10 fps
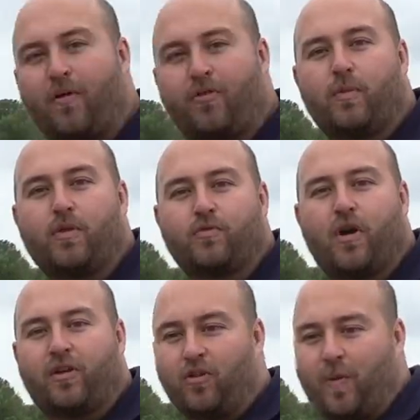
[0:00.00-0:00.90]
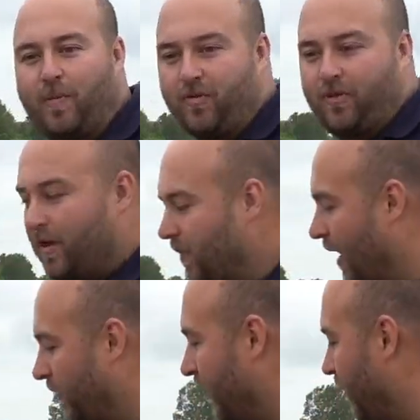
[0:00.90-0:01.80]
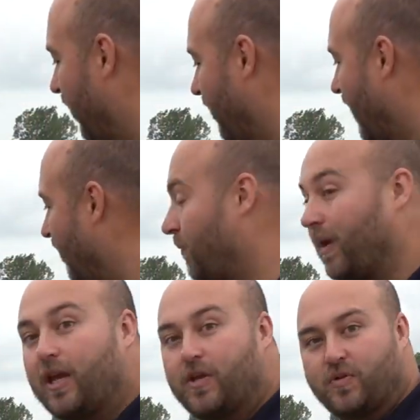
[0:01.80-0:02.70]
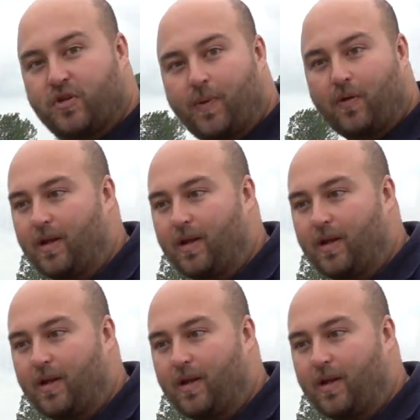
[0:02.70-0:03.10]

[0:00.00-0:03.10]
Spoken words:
of some of the varieties that people see, we have things like Maris Bead, which has been on the